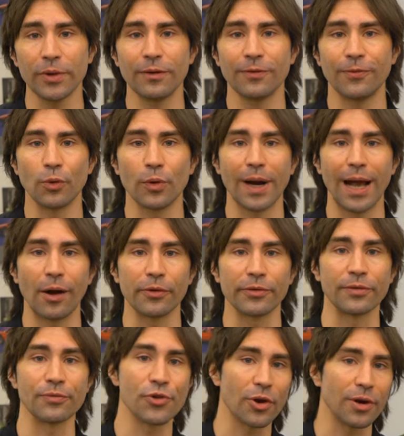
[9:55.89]
three to four
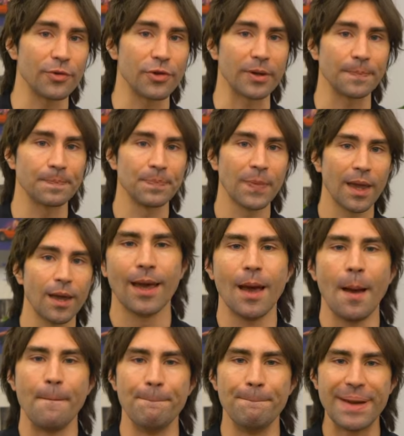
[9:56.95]
hours of charging.
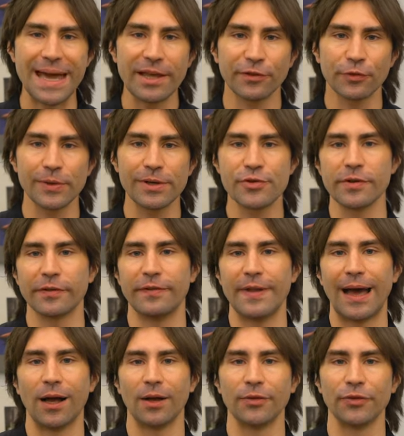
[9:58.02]
Bass reaches
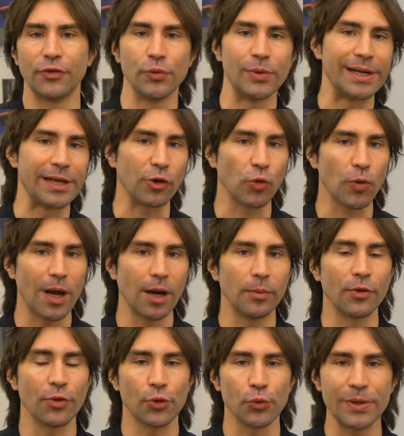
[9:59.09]
down to an
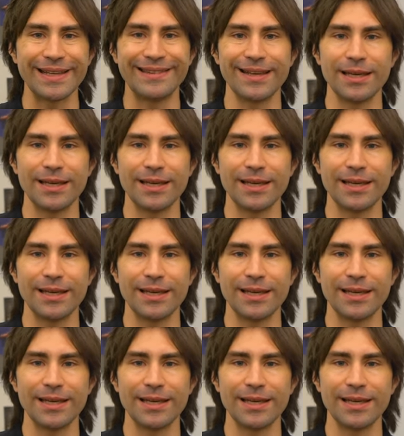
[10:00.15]
incredible three